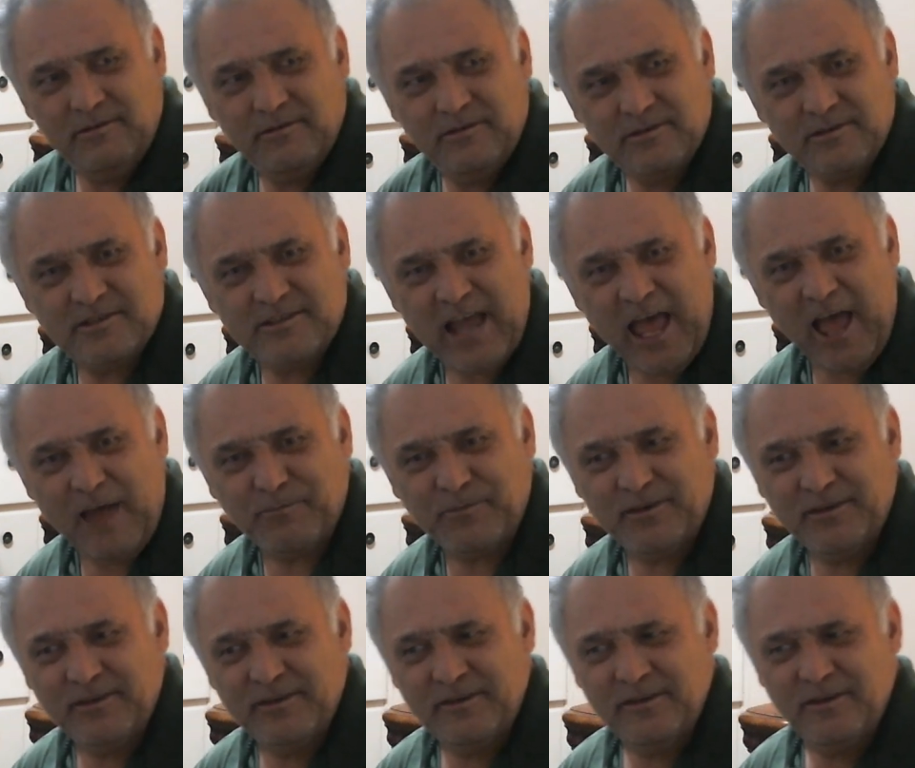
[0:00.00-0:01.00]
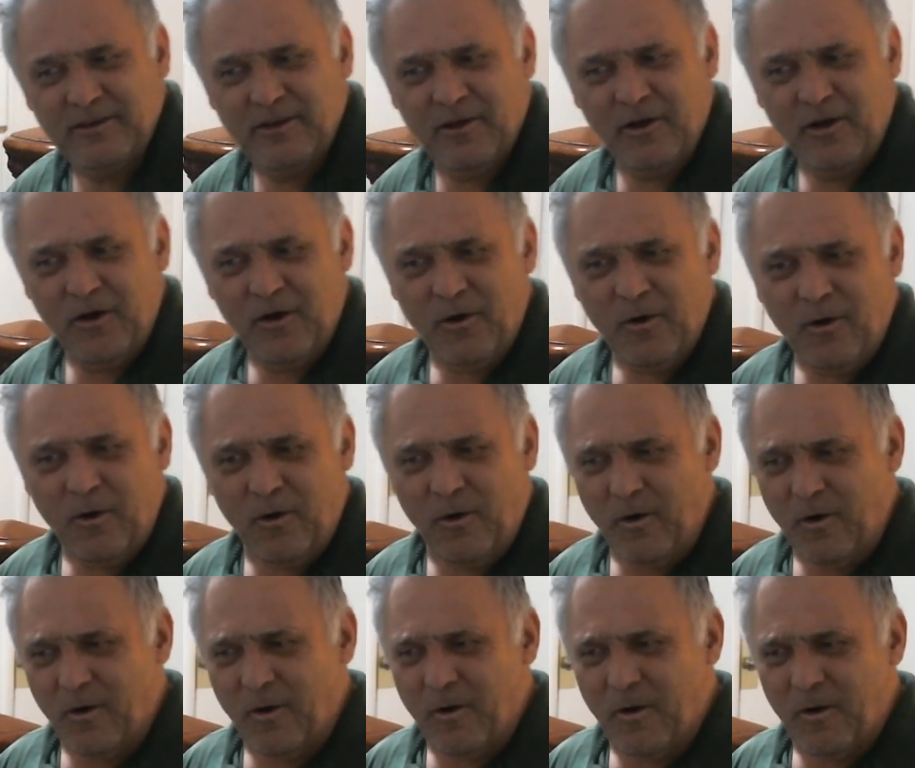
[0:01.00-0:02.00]
snapped?
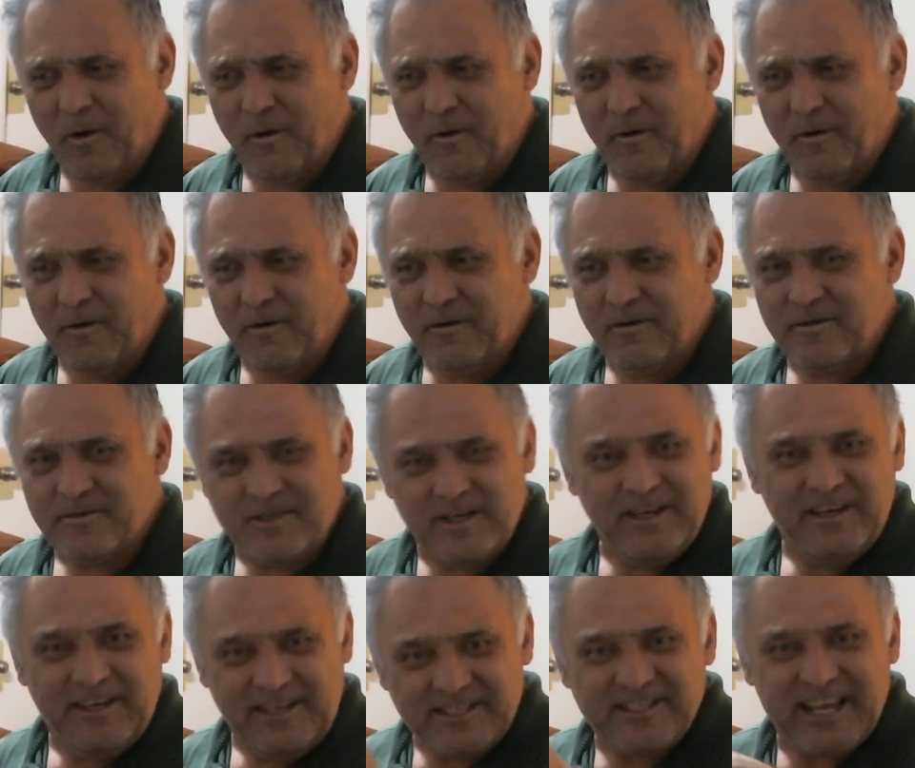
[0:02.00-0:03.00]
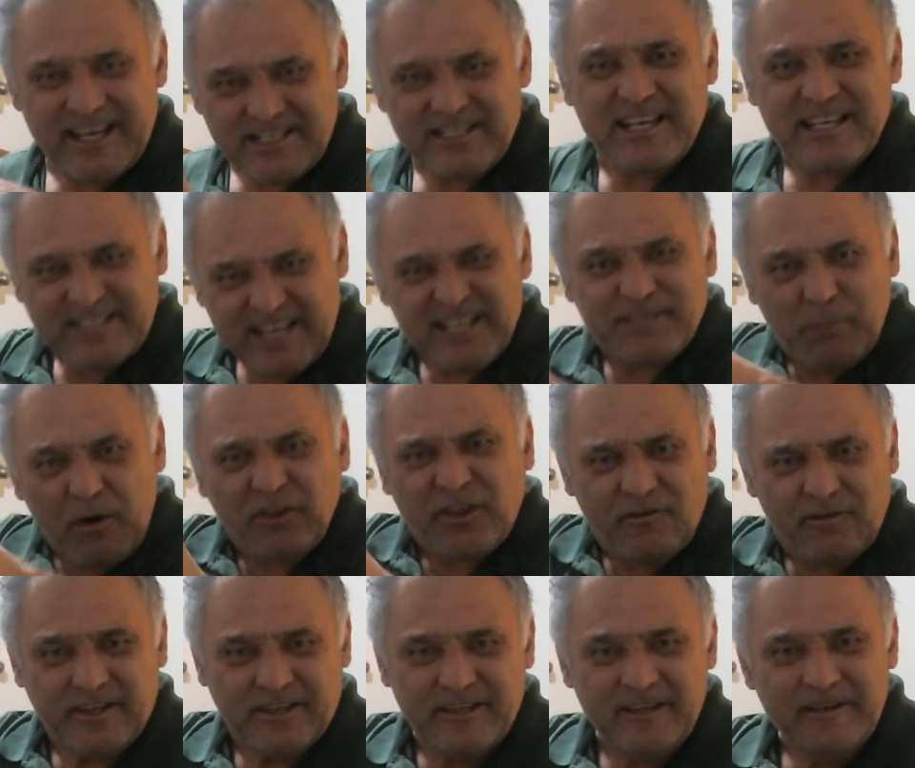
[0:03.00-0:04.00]
Or see, he says both
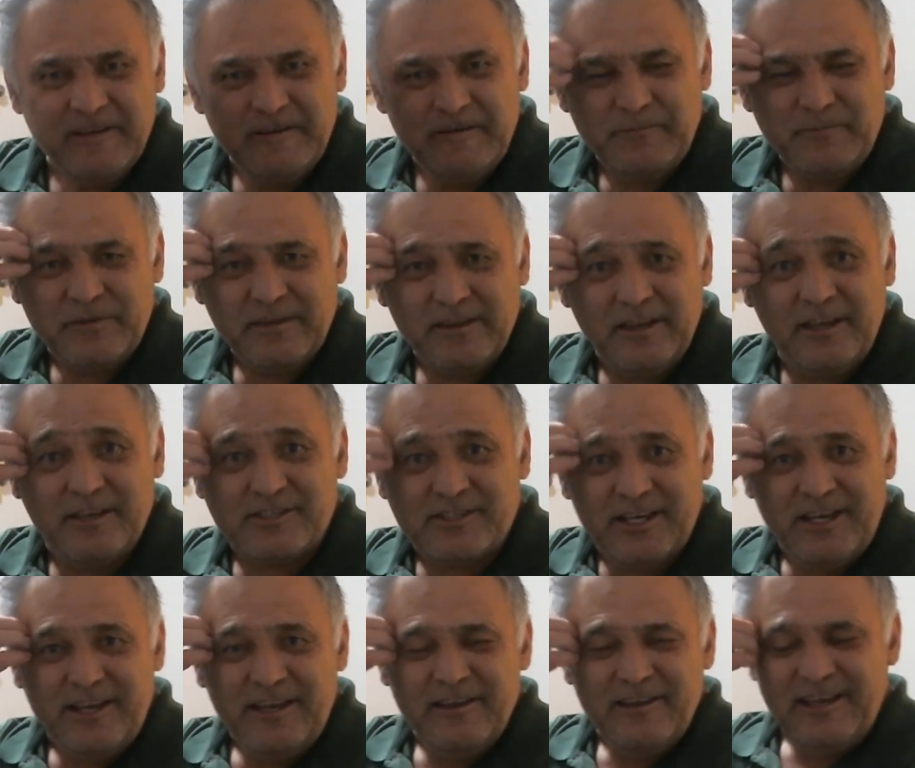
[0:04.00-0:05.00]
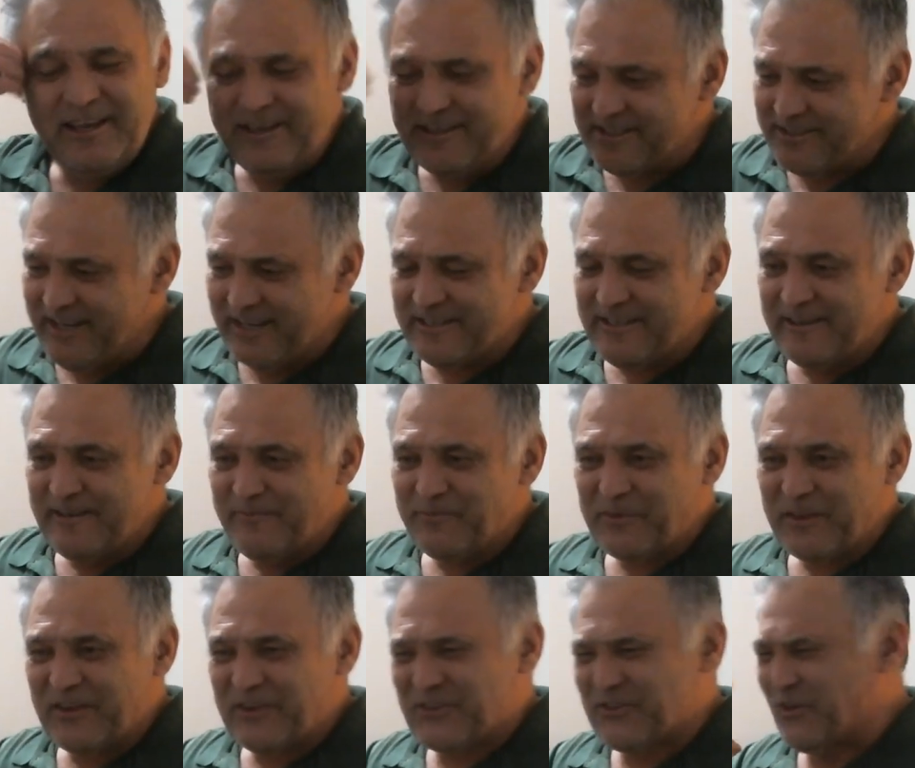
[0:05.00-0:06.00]
of it. You see, he says,
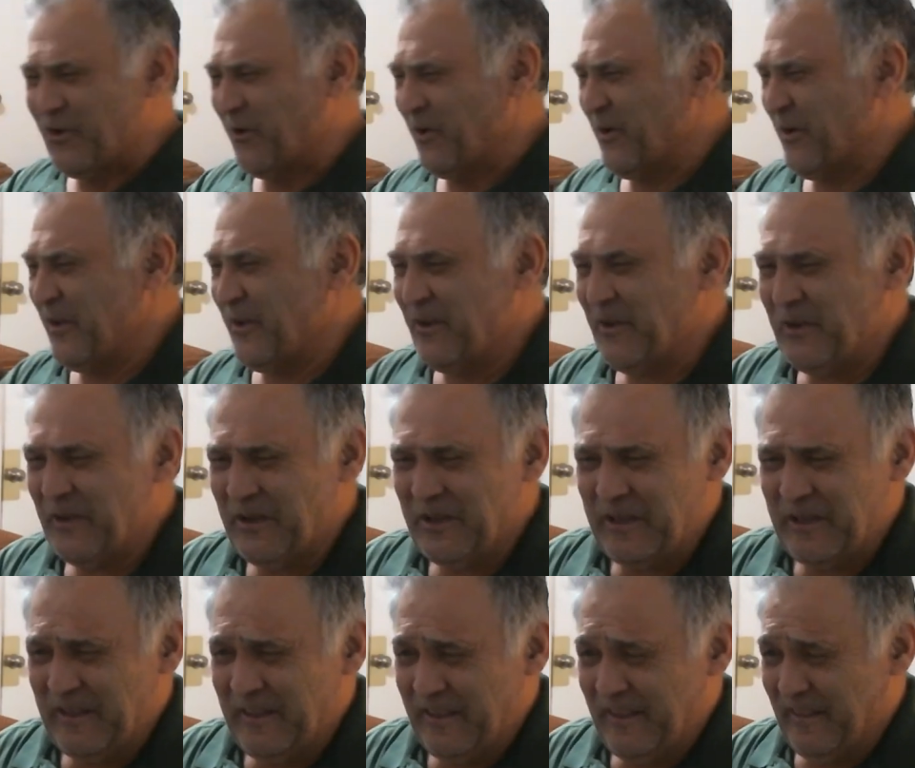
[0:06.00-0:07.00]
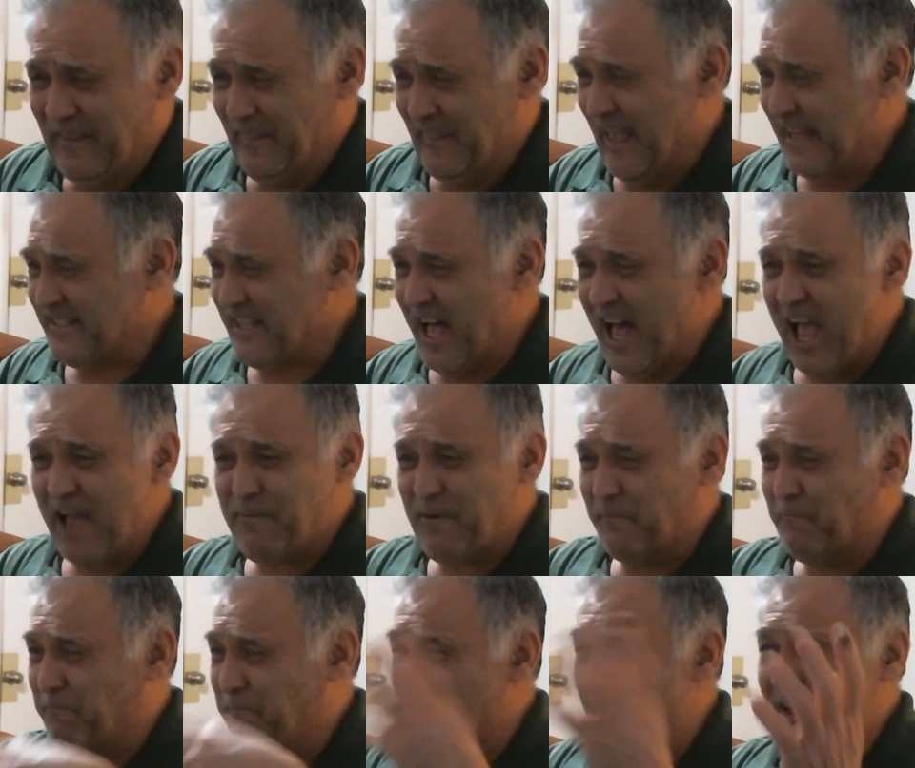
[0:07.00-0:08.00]
so does the
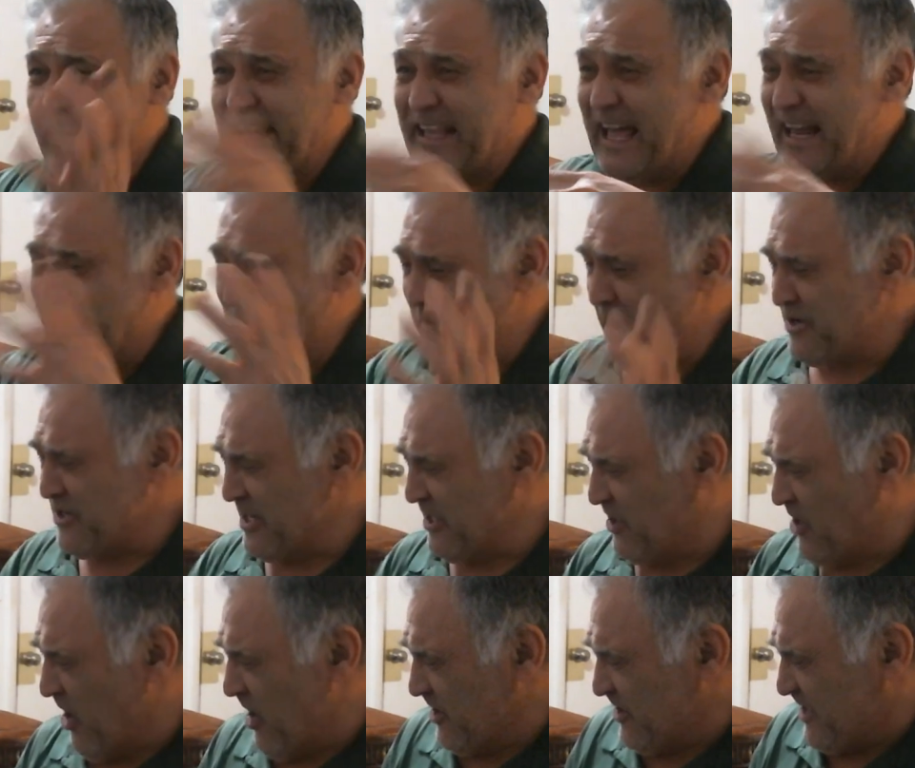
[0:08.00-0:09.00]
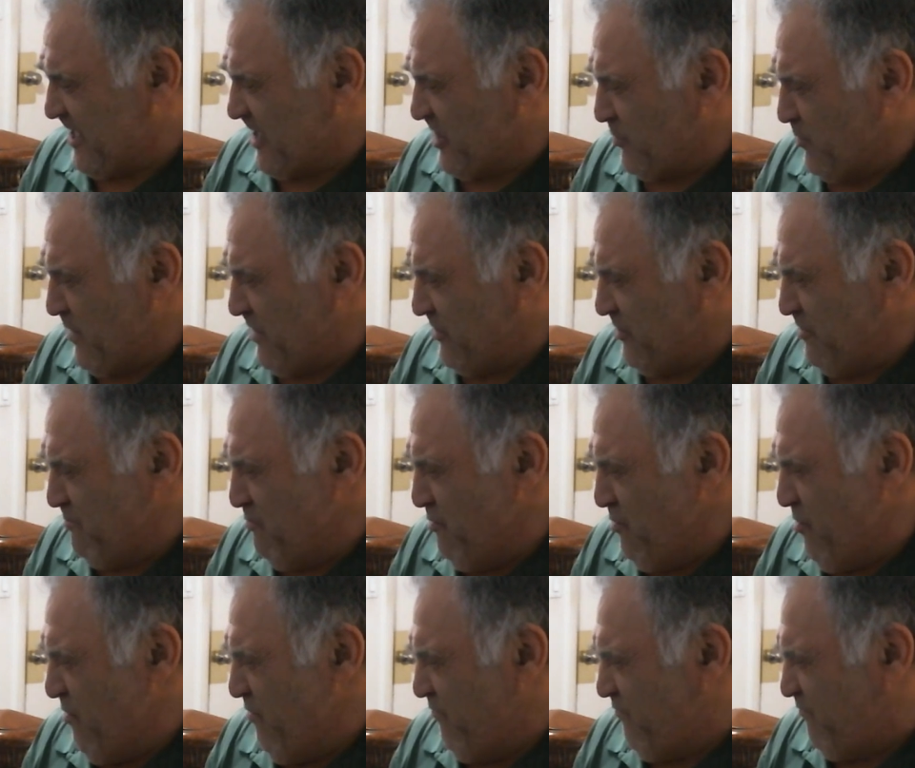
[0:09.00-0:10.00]
hyperbolic animation cause this one to
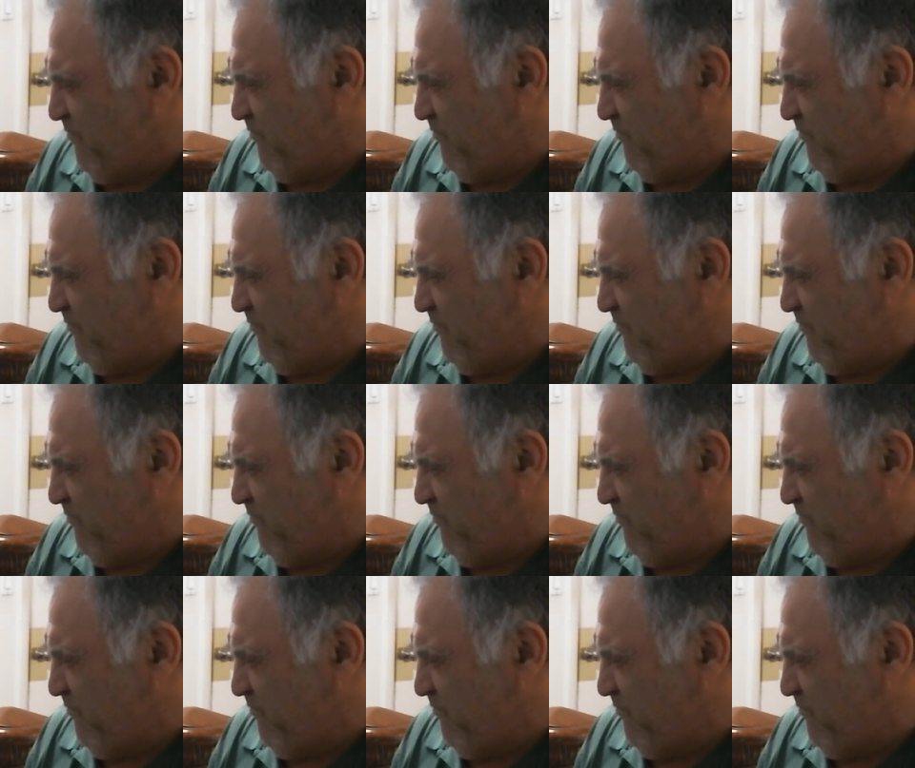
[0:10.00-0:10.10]
move,